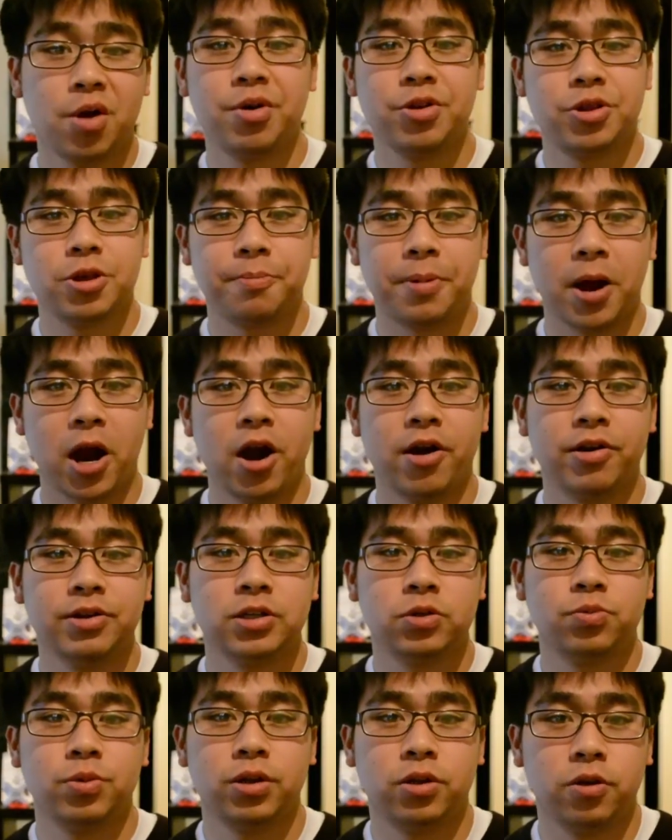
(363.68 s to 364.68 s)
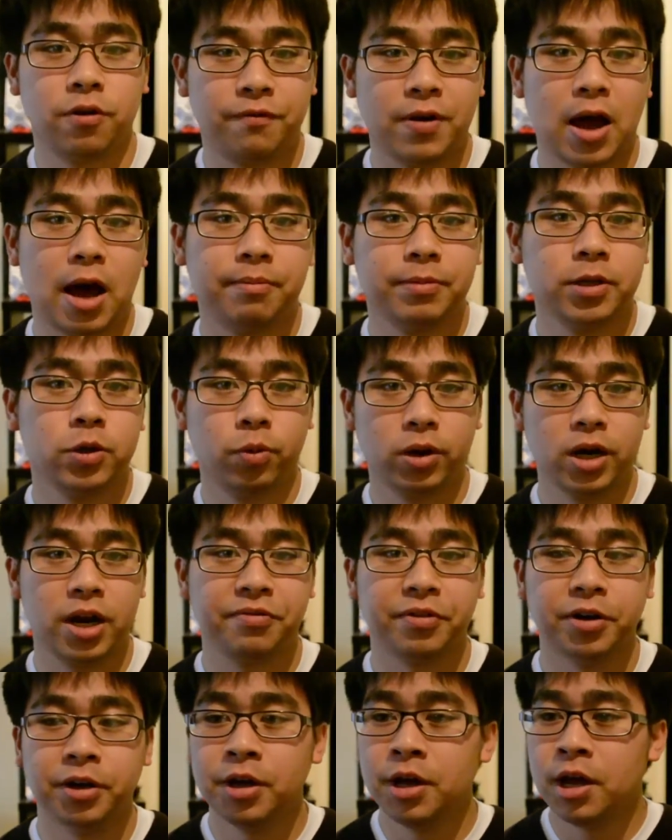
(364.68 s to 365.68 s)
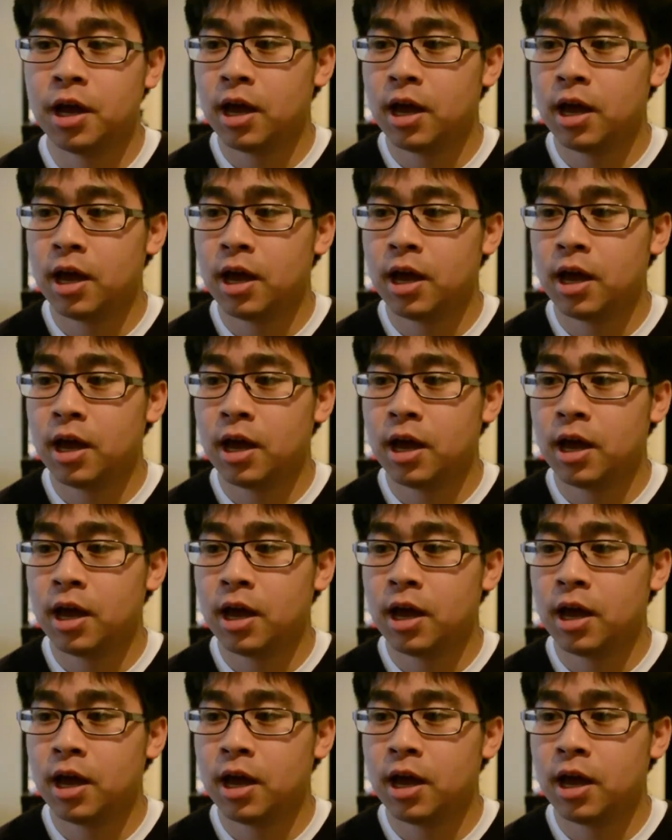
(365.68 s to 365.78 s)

it with your parents, with your family, whatever.